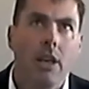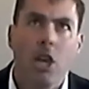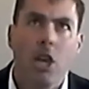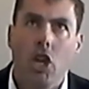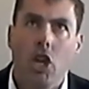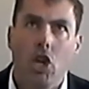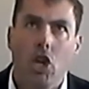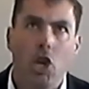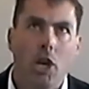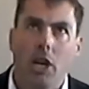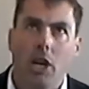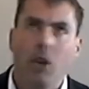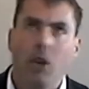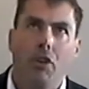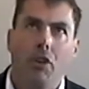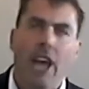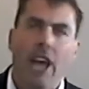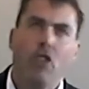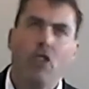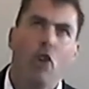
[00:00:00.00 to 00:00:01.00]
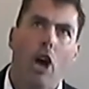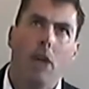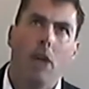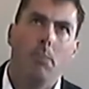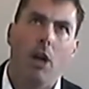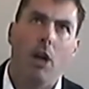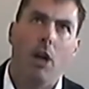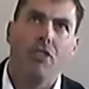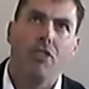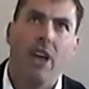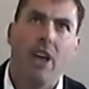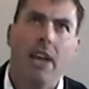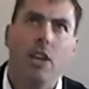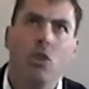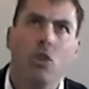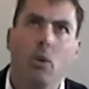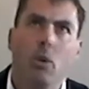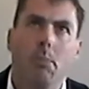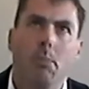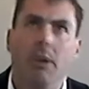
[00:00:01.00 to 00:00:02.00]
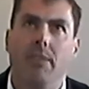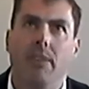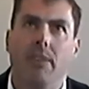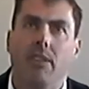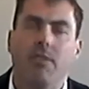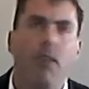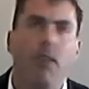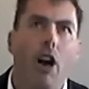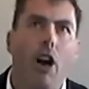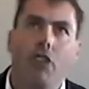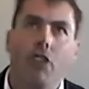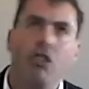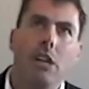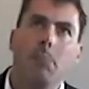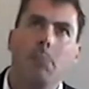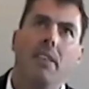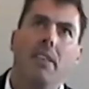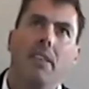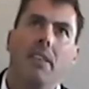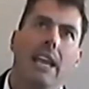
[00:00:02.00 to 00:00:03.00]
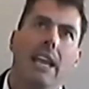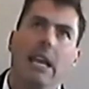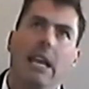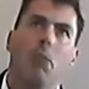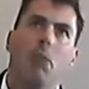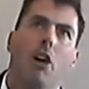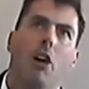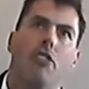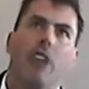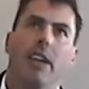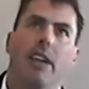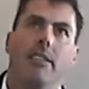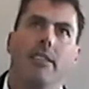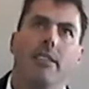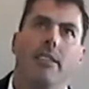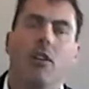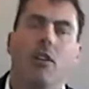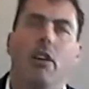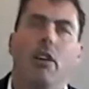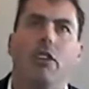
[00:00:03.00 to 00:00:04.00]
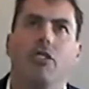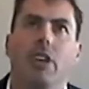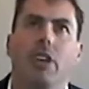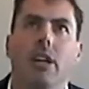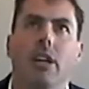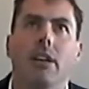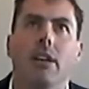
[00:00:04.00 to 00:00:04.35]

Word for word: You can create your own blockchain in your business, far cheaper than any blockchain technology.